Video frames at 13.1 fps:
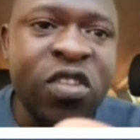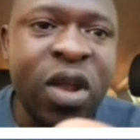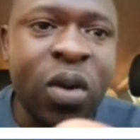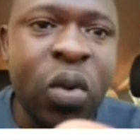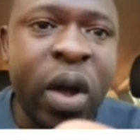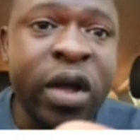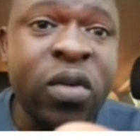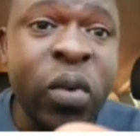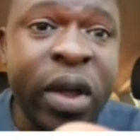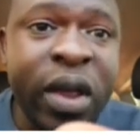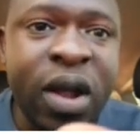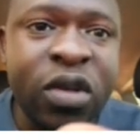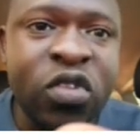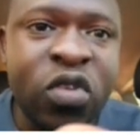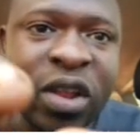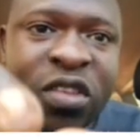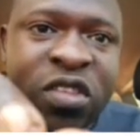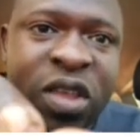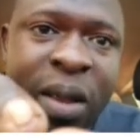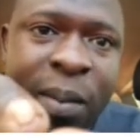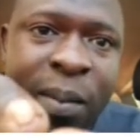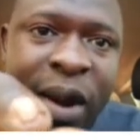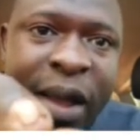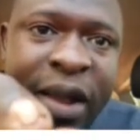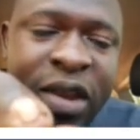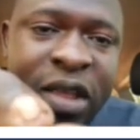initially we can actually
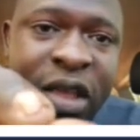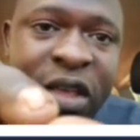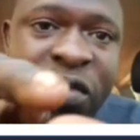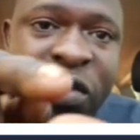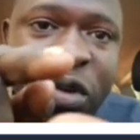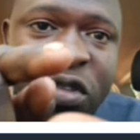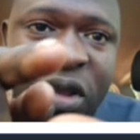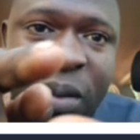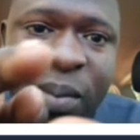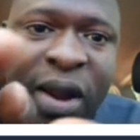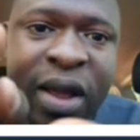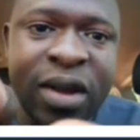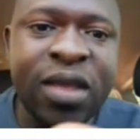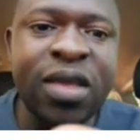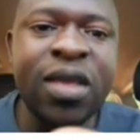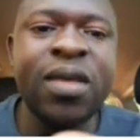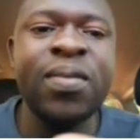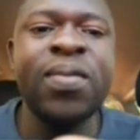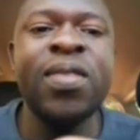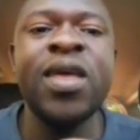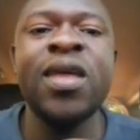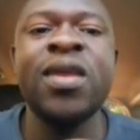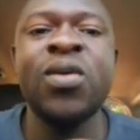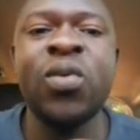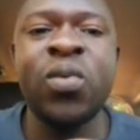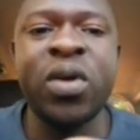see blood here. If we see blood here,
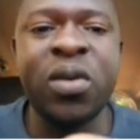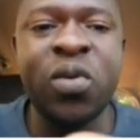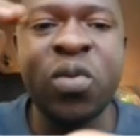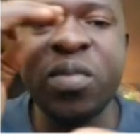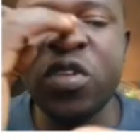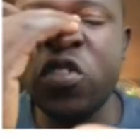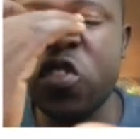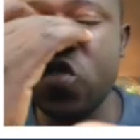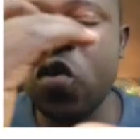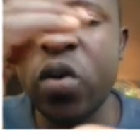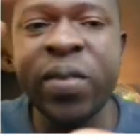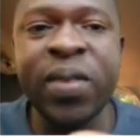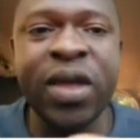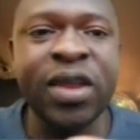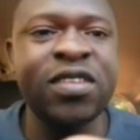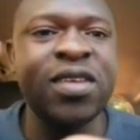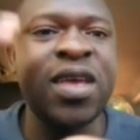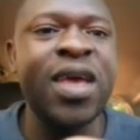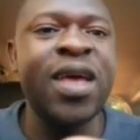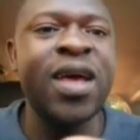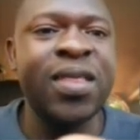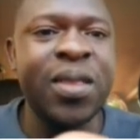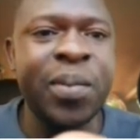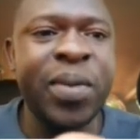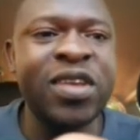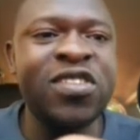then we will be sure that
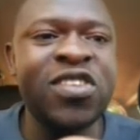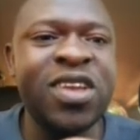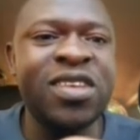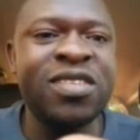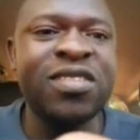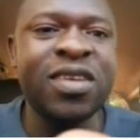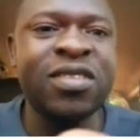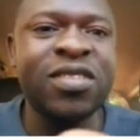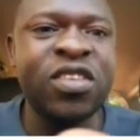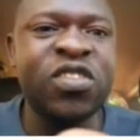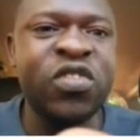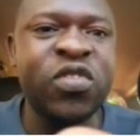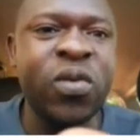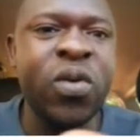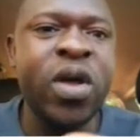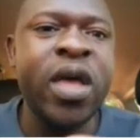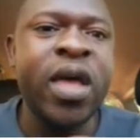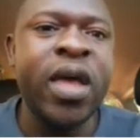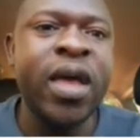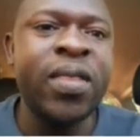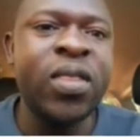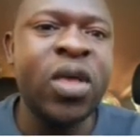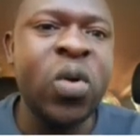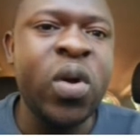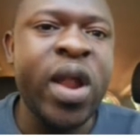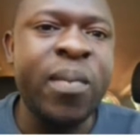the puncture is successful.
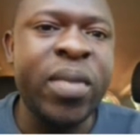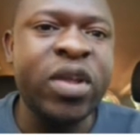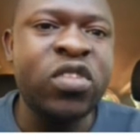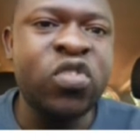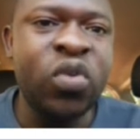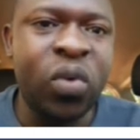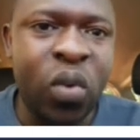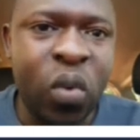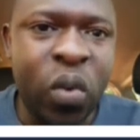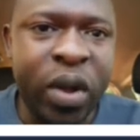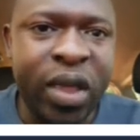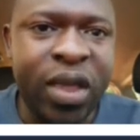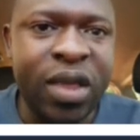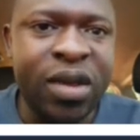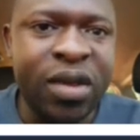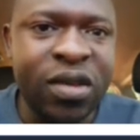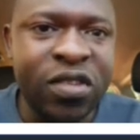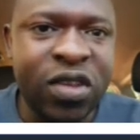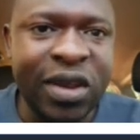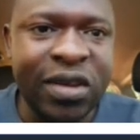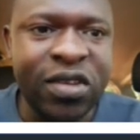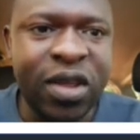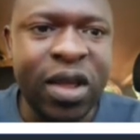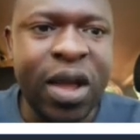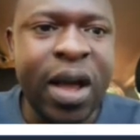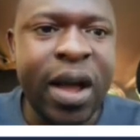And then on number 2, we
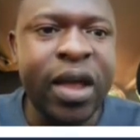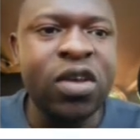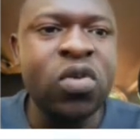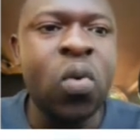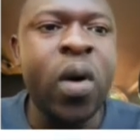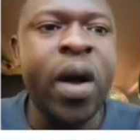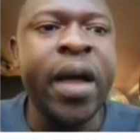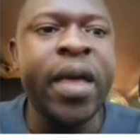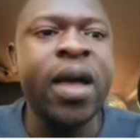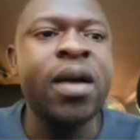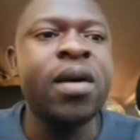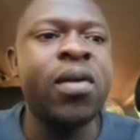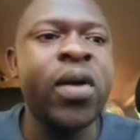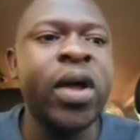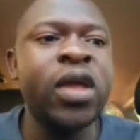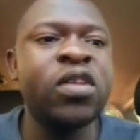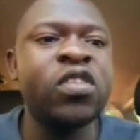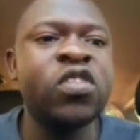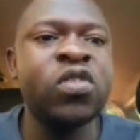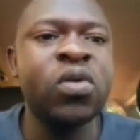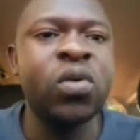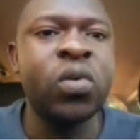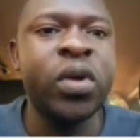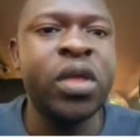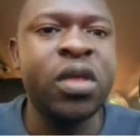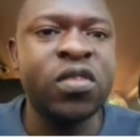insert a guide wire, right?
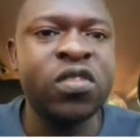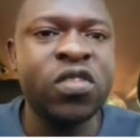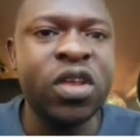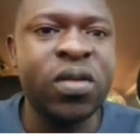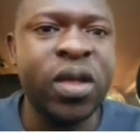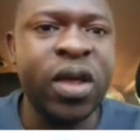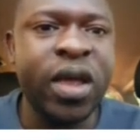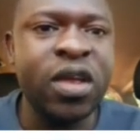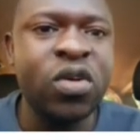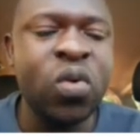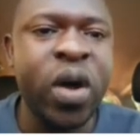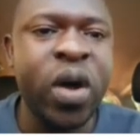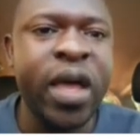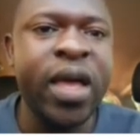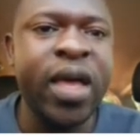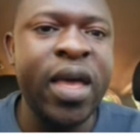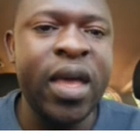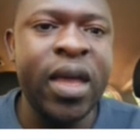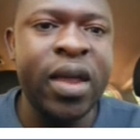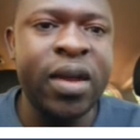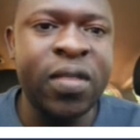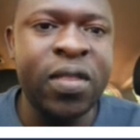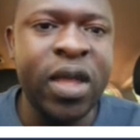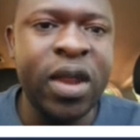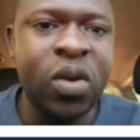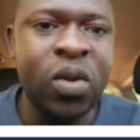So we insert a guide wire,
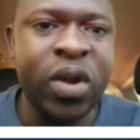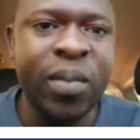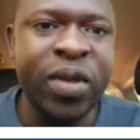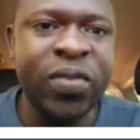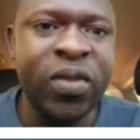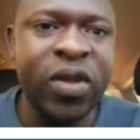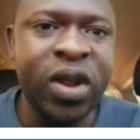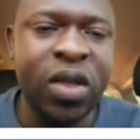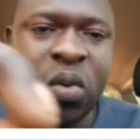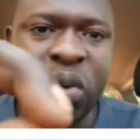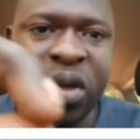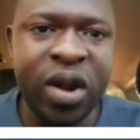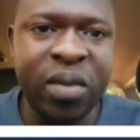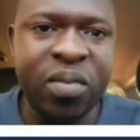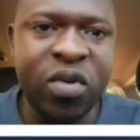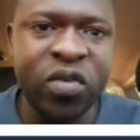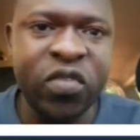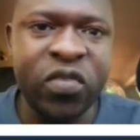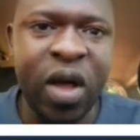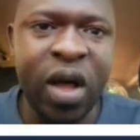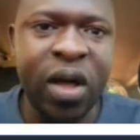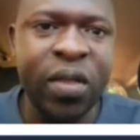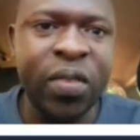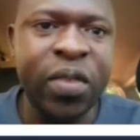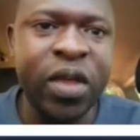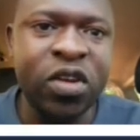and then on number 3, we remove
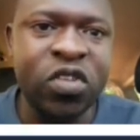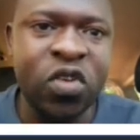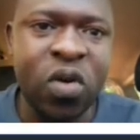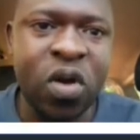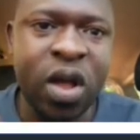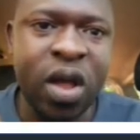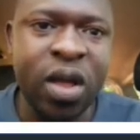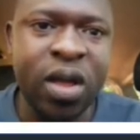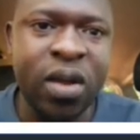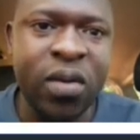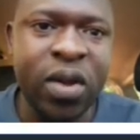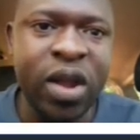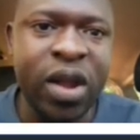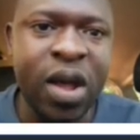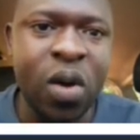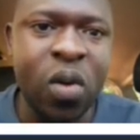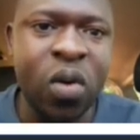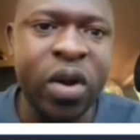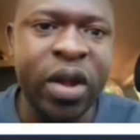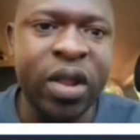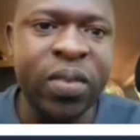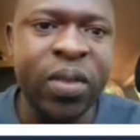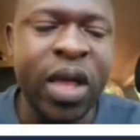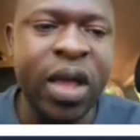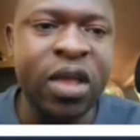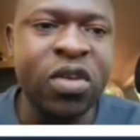the trocar. Right now,
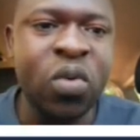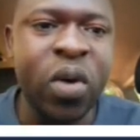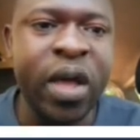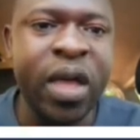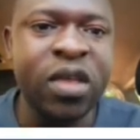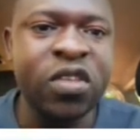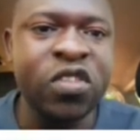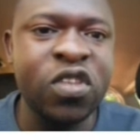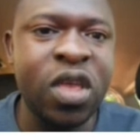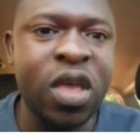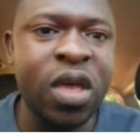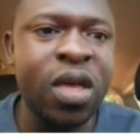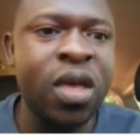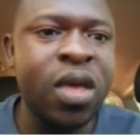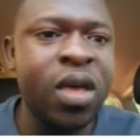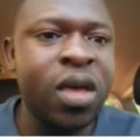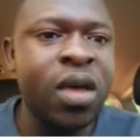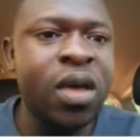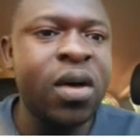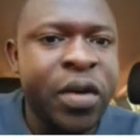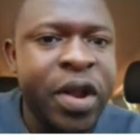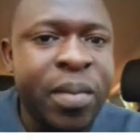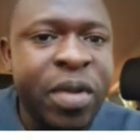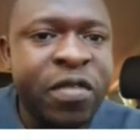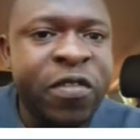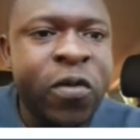only the guide wire is here.
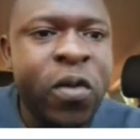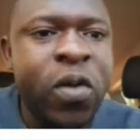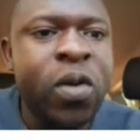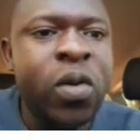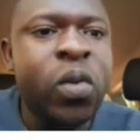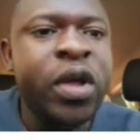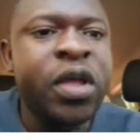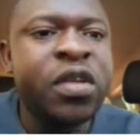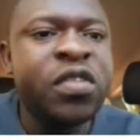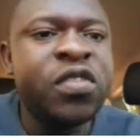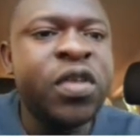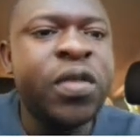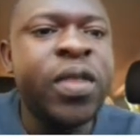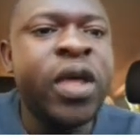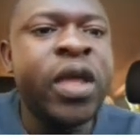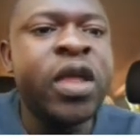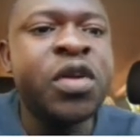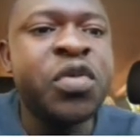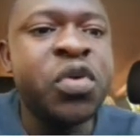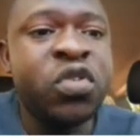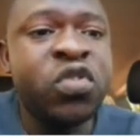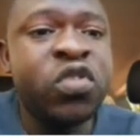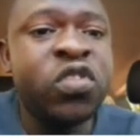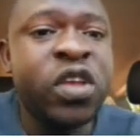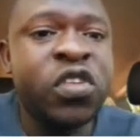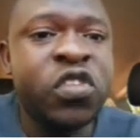And on number 4, we can see the
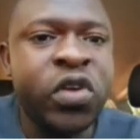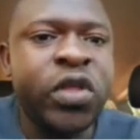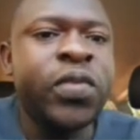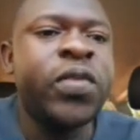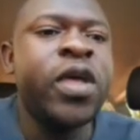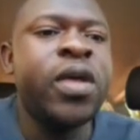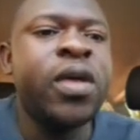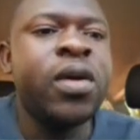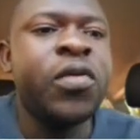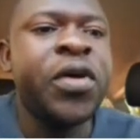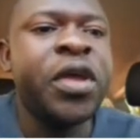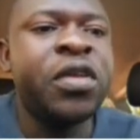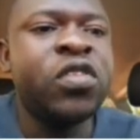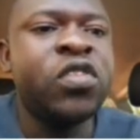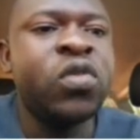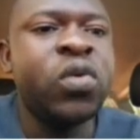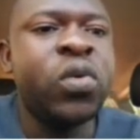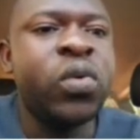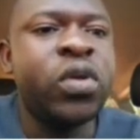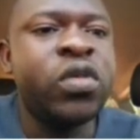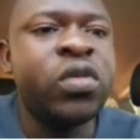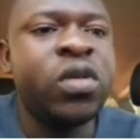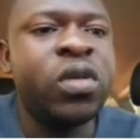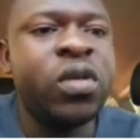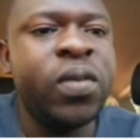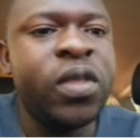introducer sheath, right? So
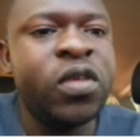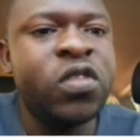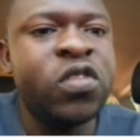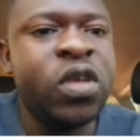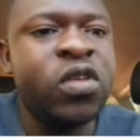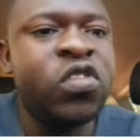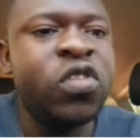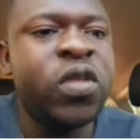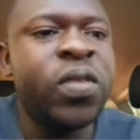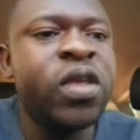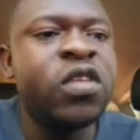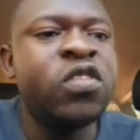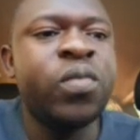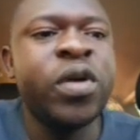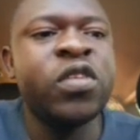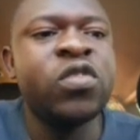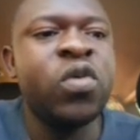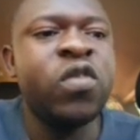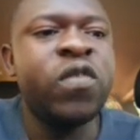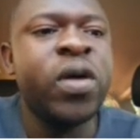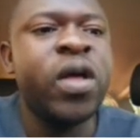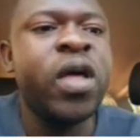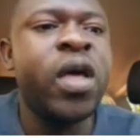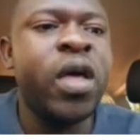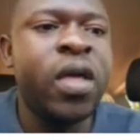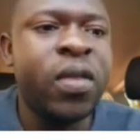this sheath is passed
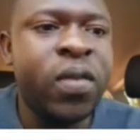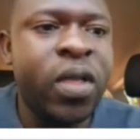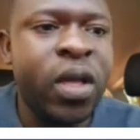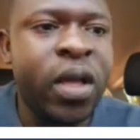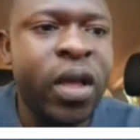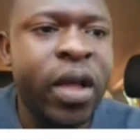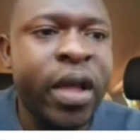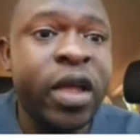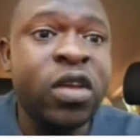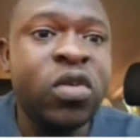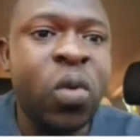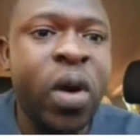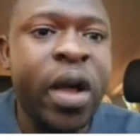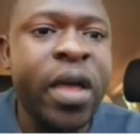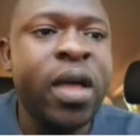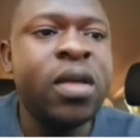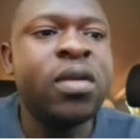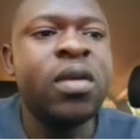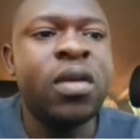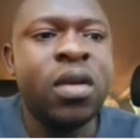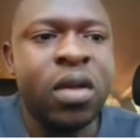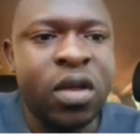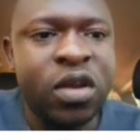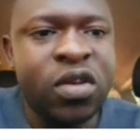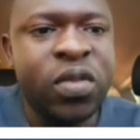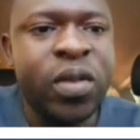over the guide wire
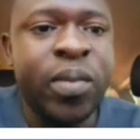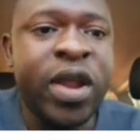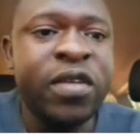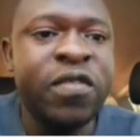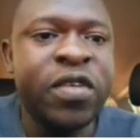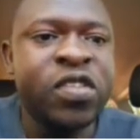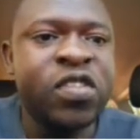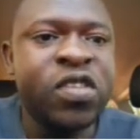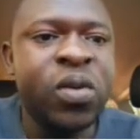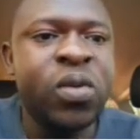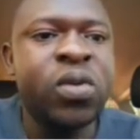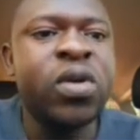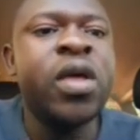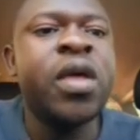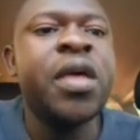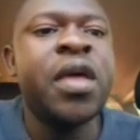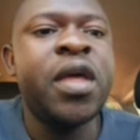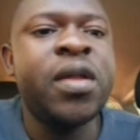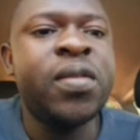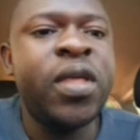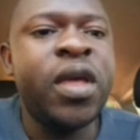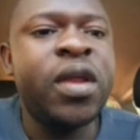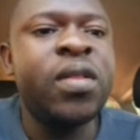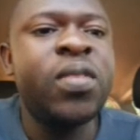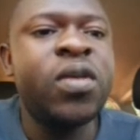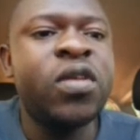into the blood vessel,
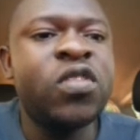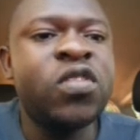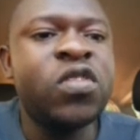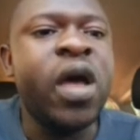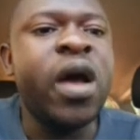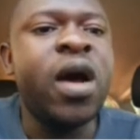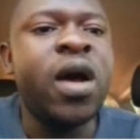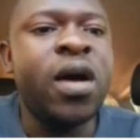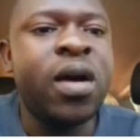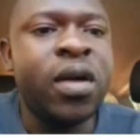and then this